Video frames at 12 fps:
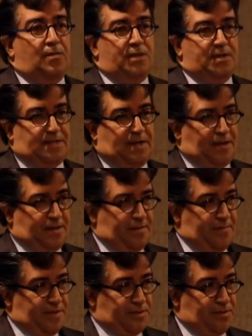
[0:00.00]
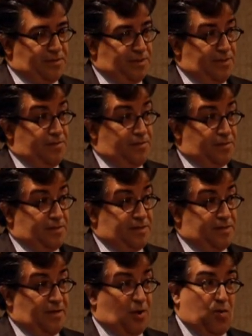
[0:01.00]
We discarded Mexico City because
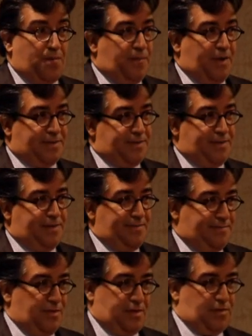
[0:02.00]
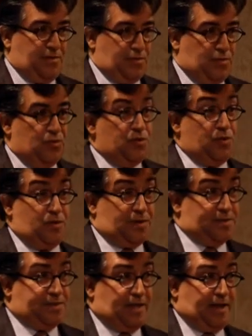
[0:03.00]
it's a complex city, you know, New
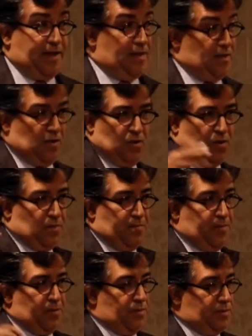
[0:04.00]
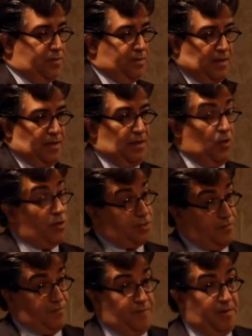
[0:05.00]
York style, long commutes,
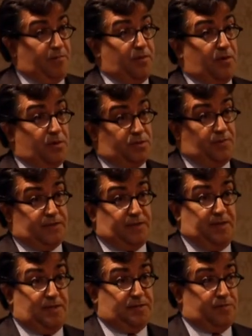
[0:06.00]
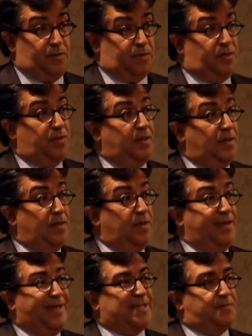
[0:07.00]
lots of people, lots of skills, but
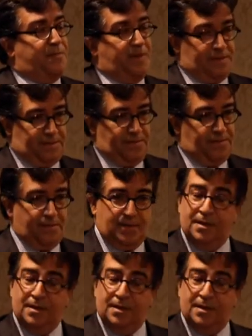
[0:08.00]
expensive.